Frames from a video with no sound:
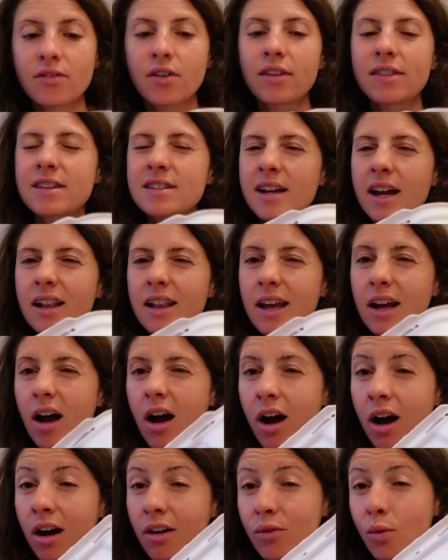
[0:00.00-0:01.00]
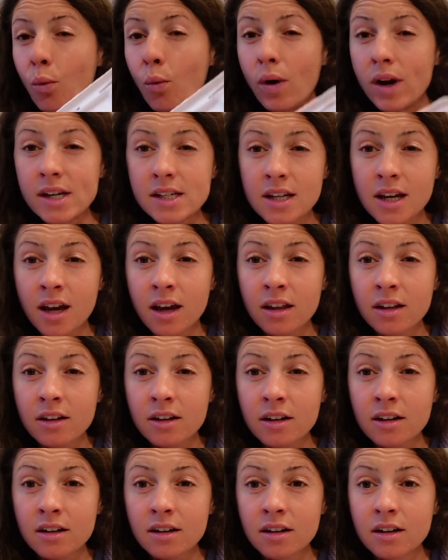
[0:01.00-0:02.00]
got this kind of like off-white
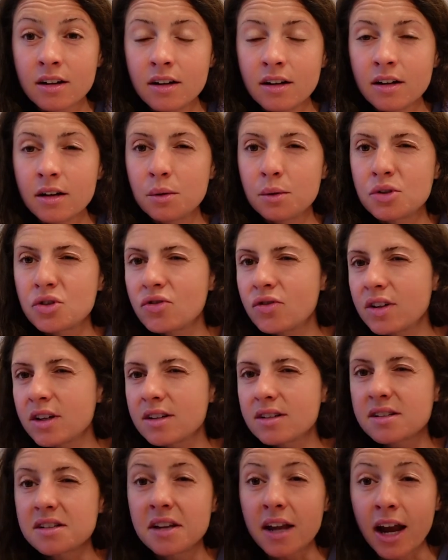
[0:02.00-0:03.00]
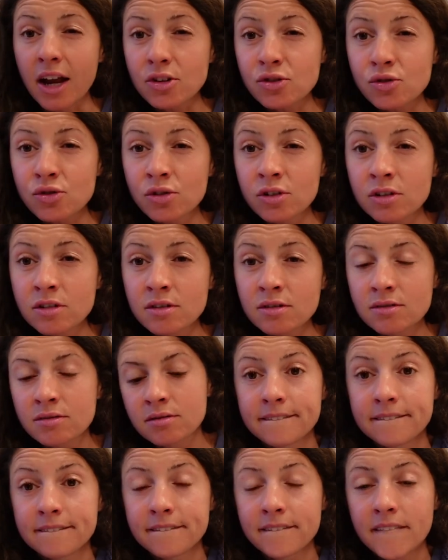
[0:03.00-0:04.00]
color, which feels natural.
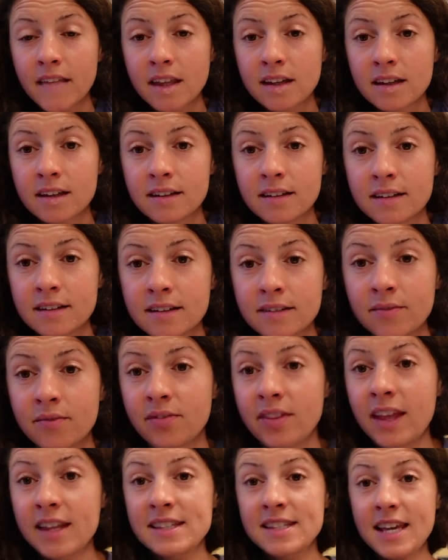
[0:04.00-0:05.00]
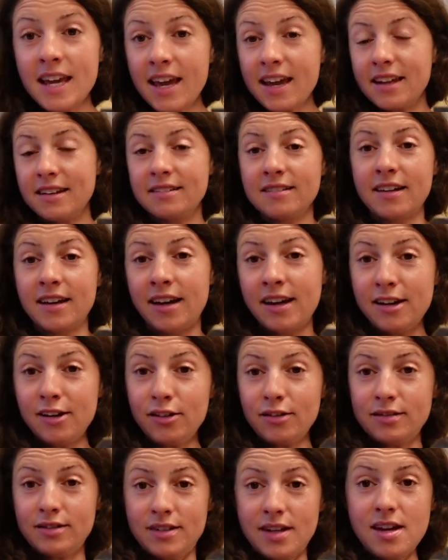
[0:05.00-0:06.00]
That's it,
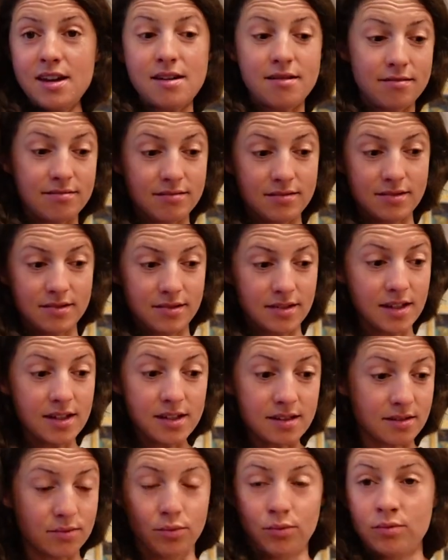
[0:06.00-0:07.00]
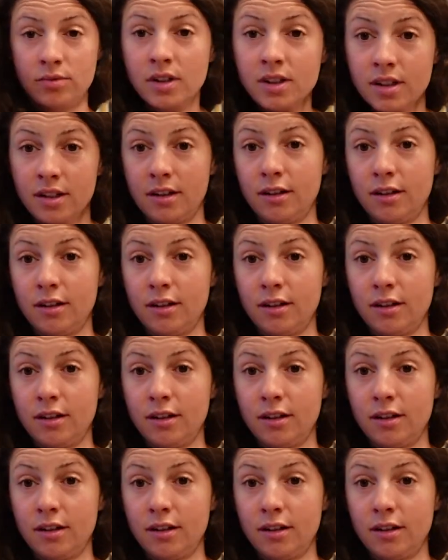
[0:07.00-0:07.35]
yeah, it's really